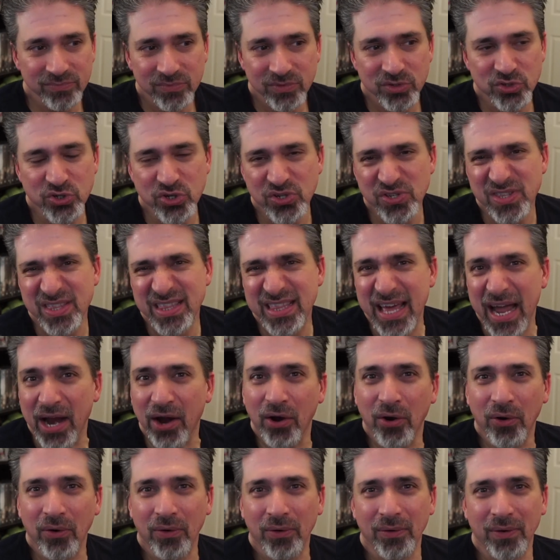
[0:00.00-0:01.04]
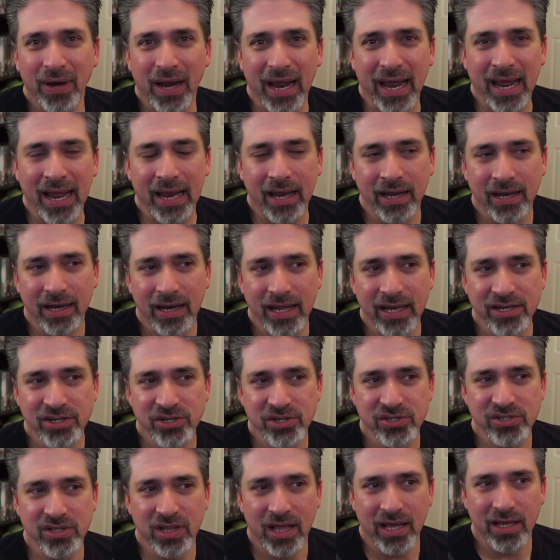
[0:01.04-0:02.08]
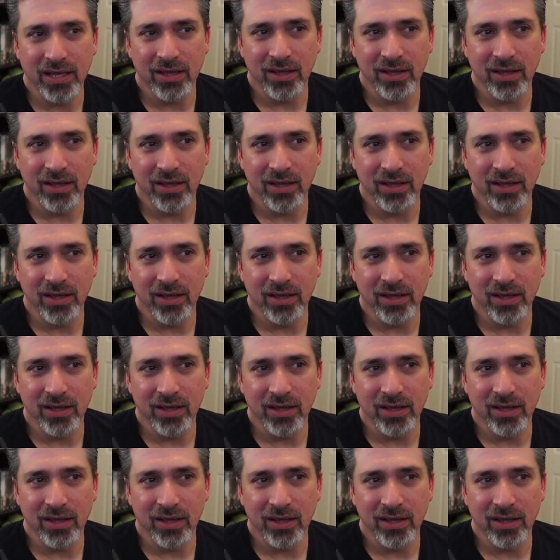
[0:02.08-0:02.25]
just there, and it just like,